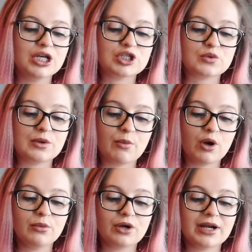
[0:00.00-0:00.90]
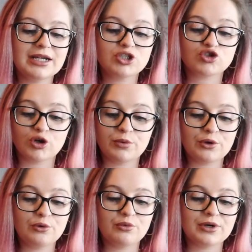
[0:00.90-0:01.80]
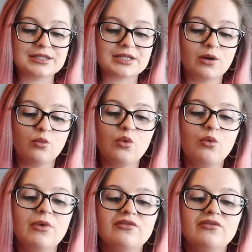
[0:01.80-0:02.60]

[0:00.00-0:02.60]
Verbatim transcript: sweet pomegranate, tropical breeze and warm